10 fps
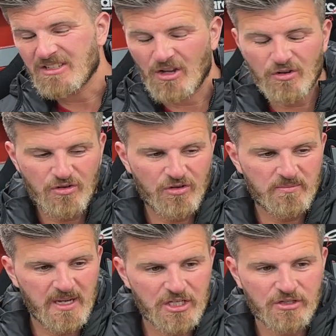So a good
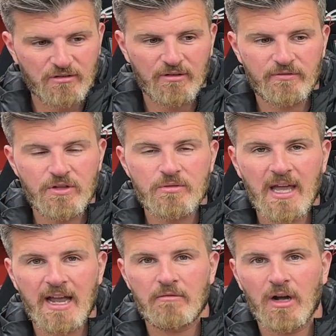mixture of
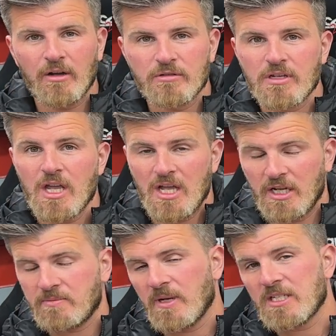UK roads,
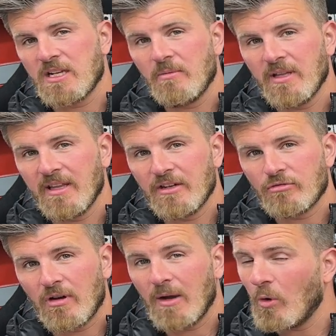especially when they're
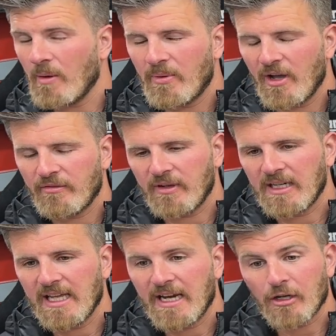dry, worked
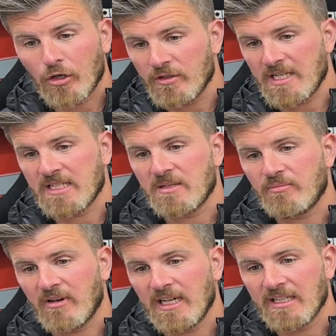perfectly. And I contacted
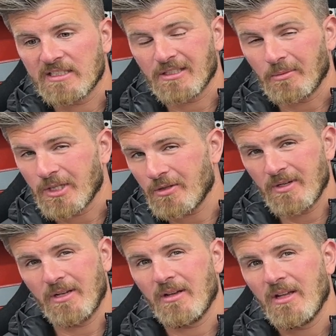Pirelli and they said, look, we're
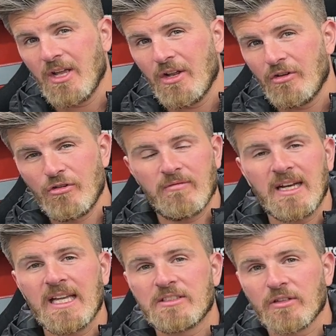doing a new
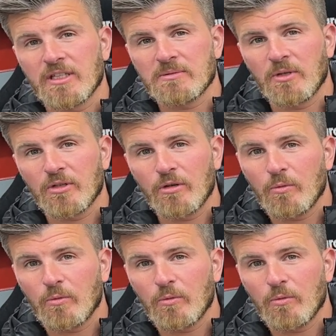release on this model.